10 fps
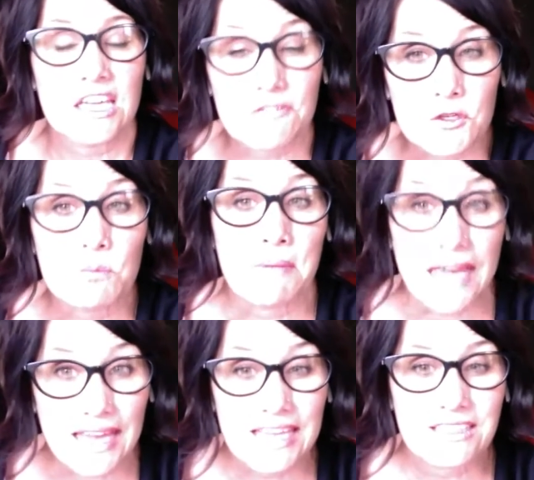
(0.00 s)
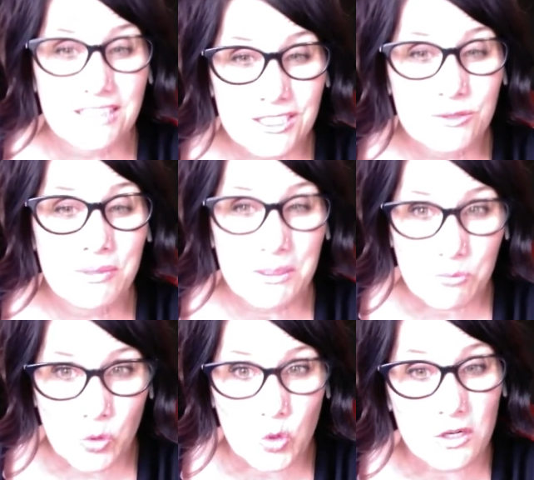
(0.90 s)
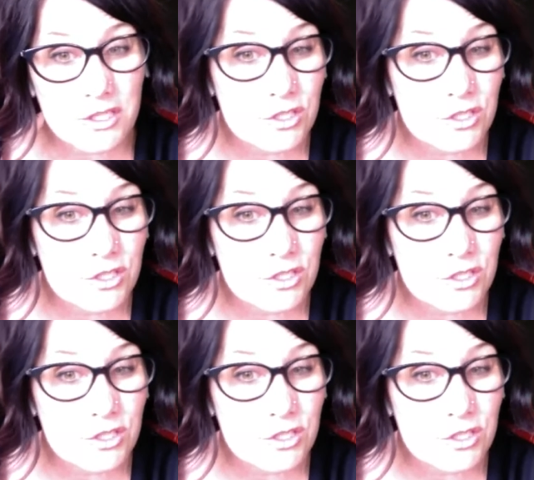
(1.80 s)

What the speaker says: if you pay a little bit more,